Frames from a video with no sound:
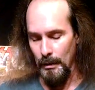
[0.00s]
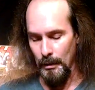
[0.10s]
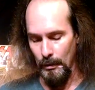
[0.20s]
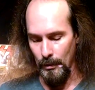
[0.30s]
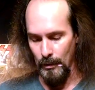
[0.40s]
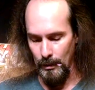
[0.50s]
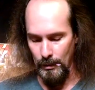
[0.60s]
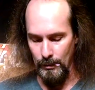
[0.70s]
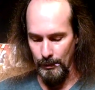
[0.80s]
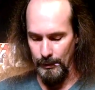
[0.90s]
or
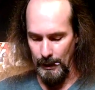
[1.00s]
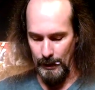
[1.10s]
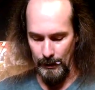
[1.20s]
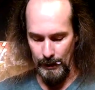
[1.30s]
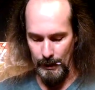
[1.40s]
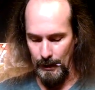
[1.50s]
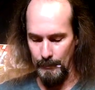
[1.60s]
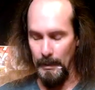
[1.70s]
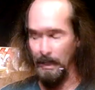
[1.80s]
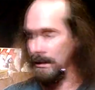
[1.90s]
without a
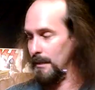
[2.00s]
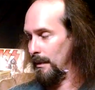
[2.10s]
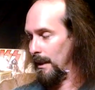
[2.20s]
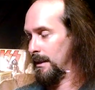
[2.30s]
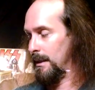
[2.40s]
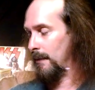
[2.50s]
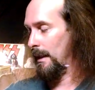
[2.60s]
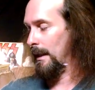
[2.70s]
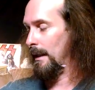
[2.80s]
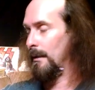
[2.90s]
power supply, so
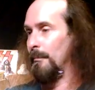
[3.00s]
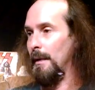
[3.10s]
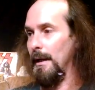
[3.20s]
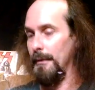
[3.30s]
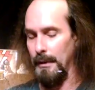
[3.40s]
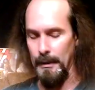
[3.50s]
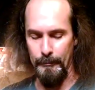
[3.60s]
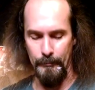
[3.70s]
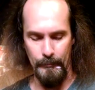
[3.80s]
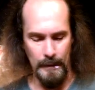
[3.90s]
I had to buy them